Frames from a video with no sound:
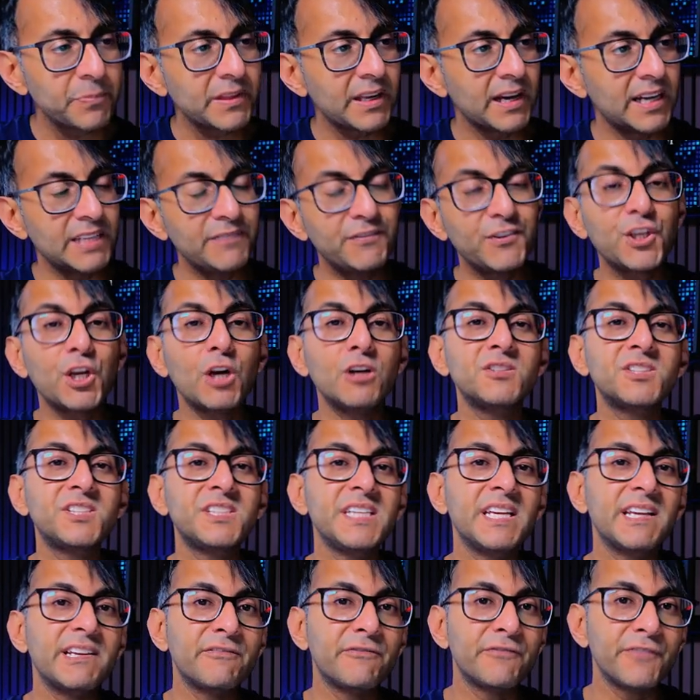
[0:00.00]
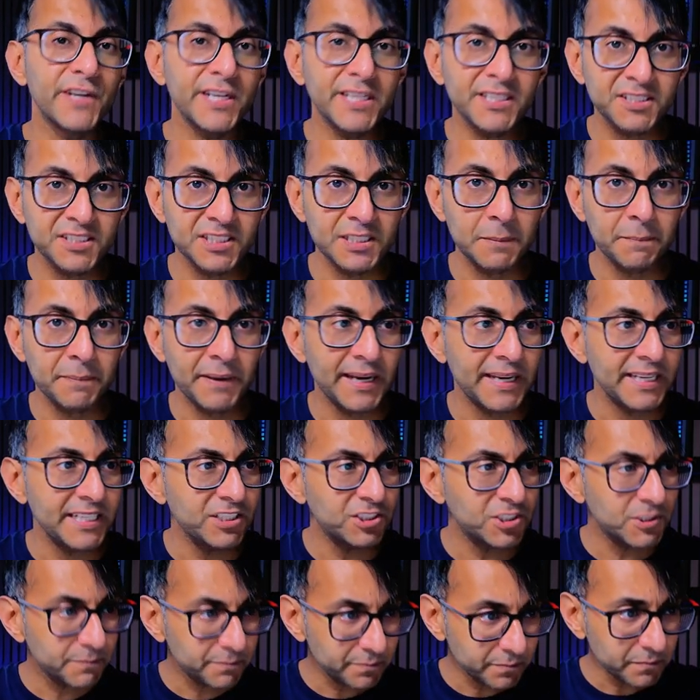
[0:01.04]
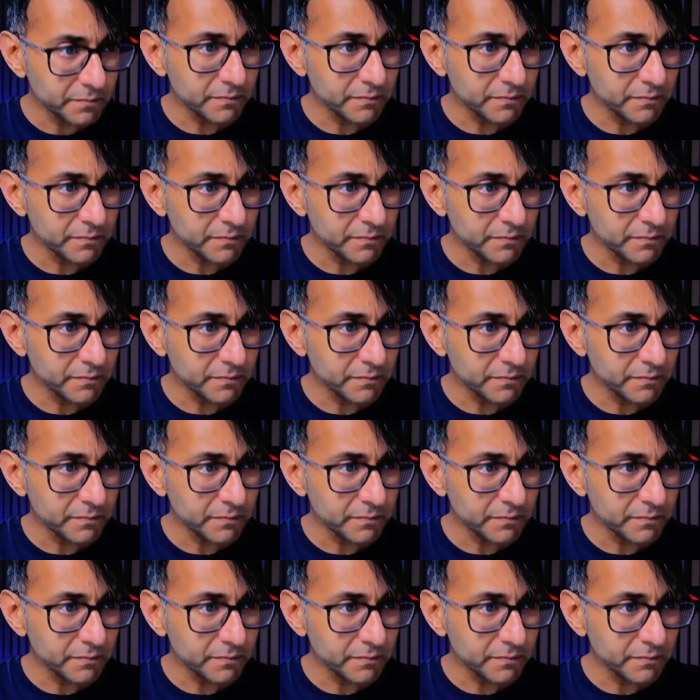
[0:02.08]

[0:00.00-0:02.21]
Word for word: And if you go to the inverted page,